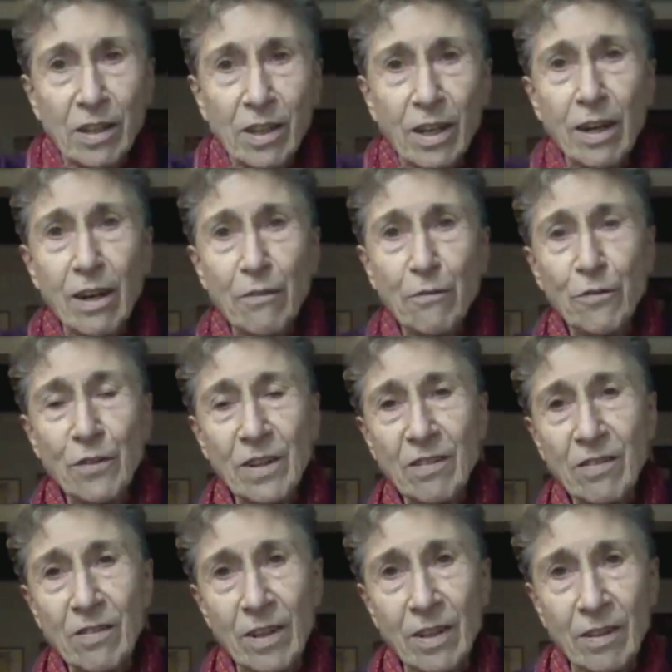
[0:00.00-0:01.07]
with an
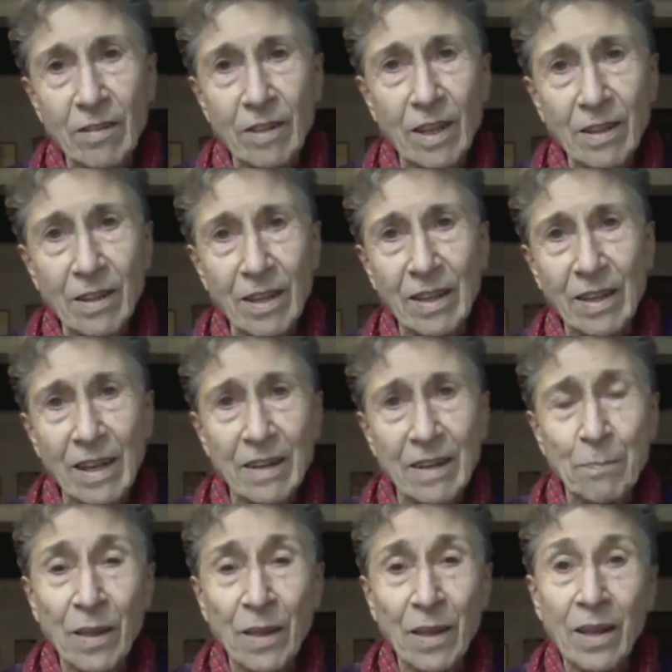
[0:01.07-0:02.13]
office,
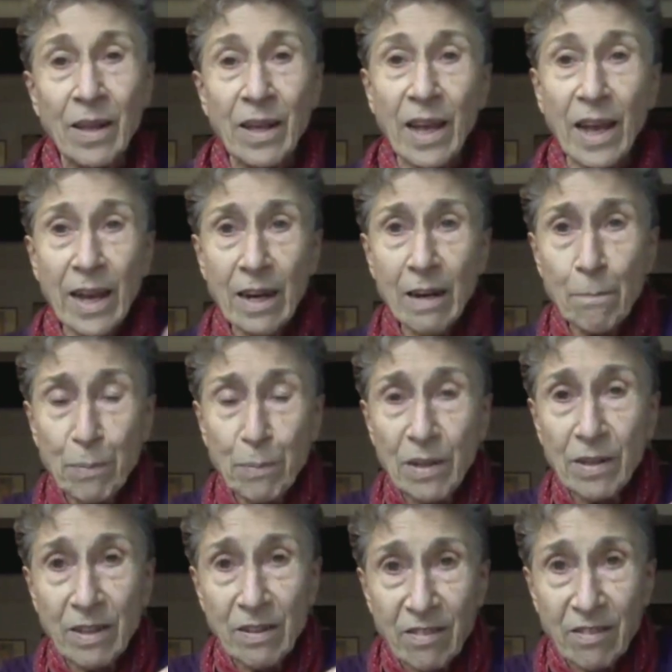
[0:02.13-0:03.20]
etc.,
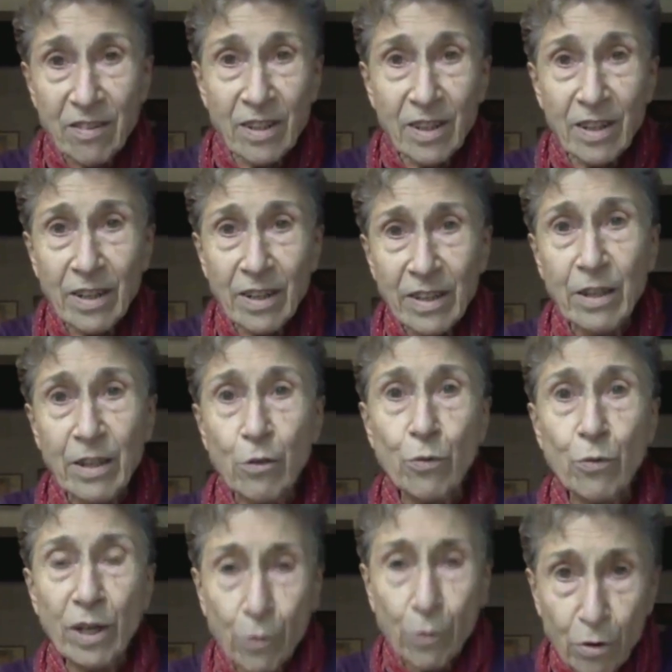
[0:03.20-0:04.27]
helping the
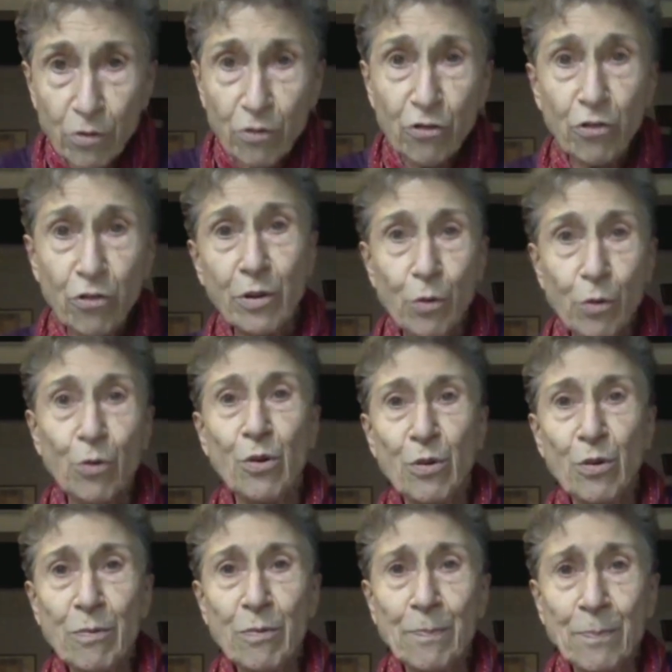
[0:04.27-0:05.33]
children who are also at
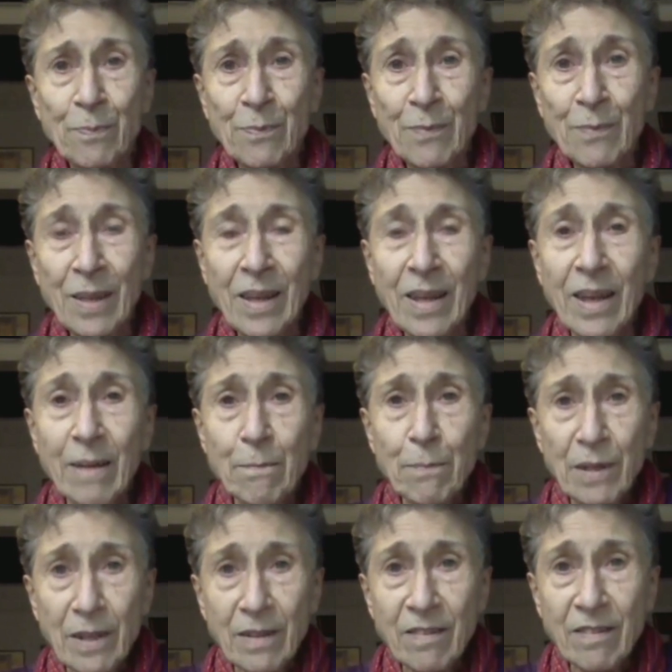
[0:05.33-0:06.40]
home,
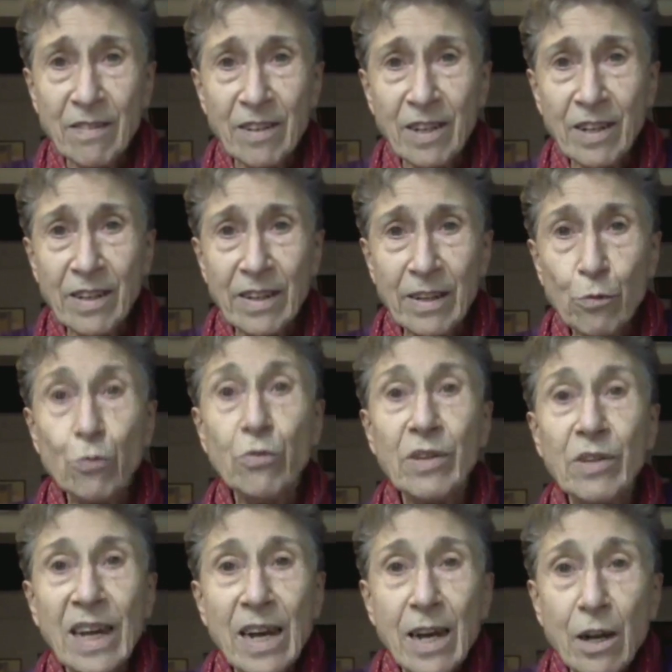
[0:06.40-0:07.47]
helping the children who
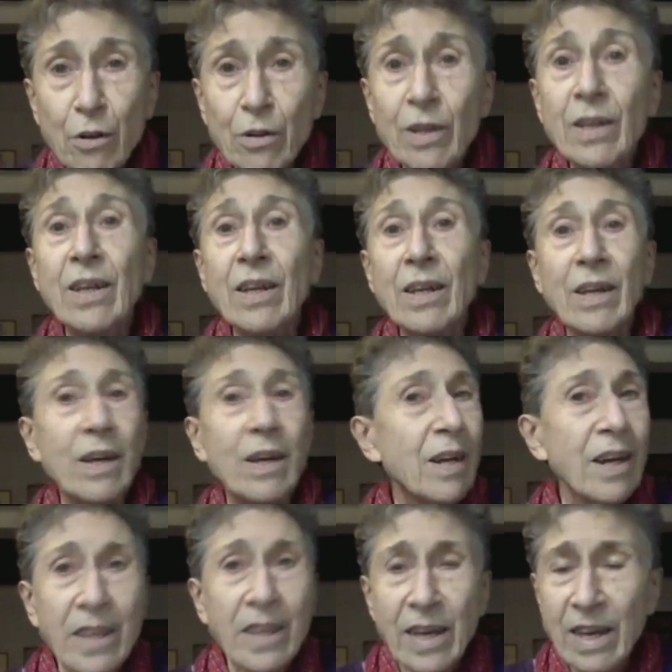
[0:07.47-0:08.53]
now
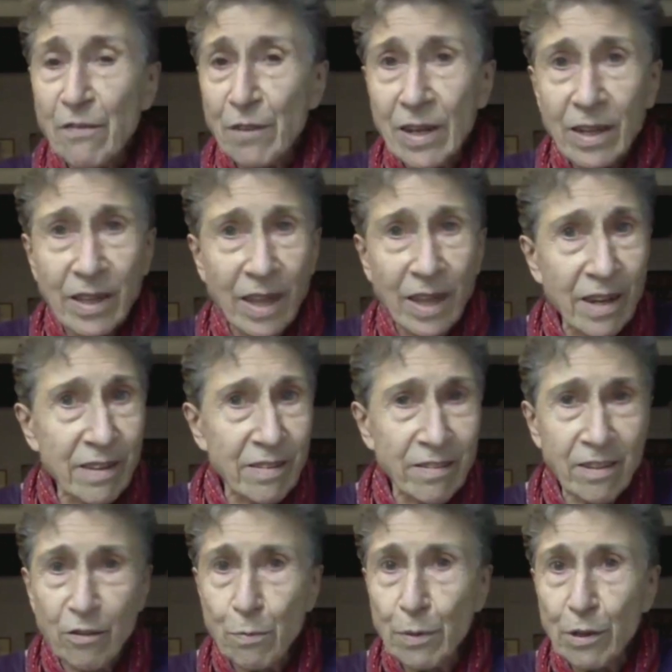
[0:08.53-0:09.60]
are having
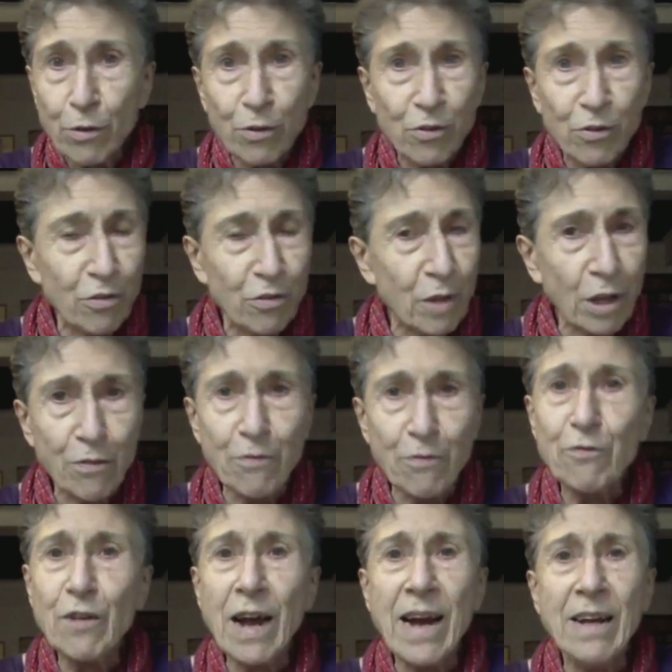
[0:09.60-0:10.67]
crises because of the
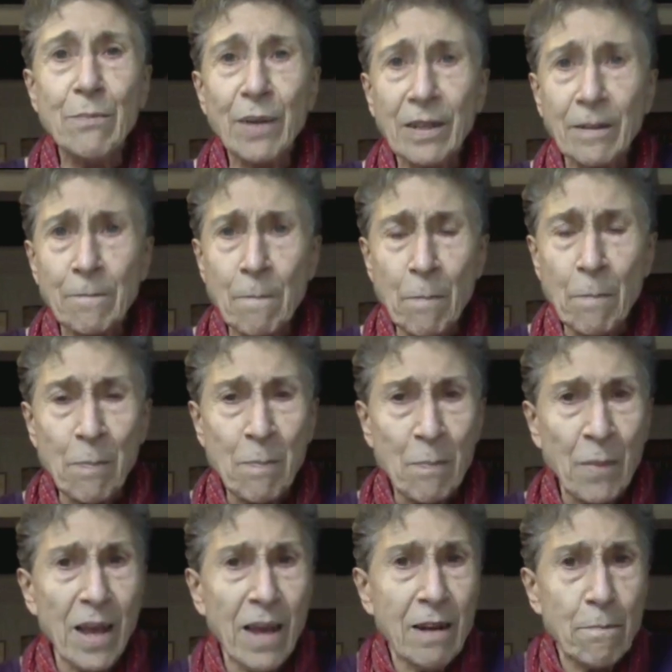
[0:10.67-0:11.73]
confinement,
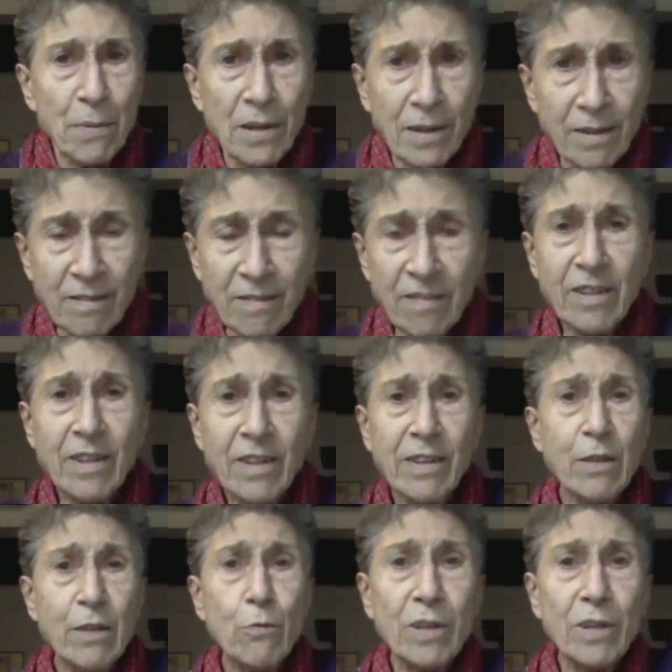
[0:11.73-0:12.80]
helping the
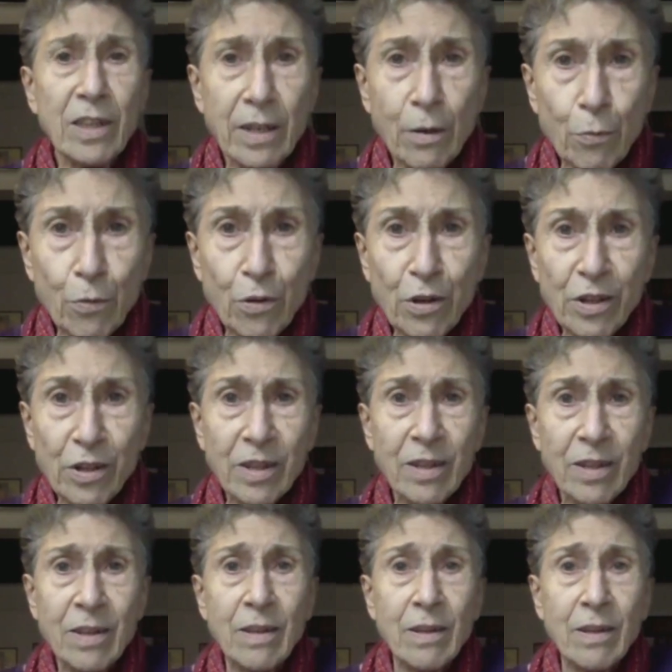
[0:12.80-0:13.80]
children with their work,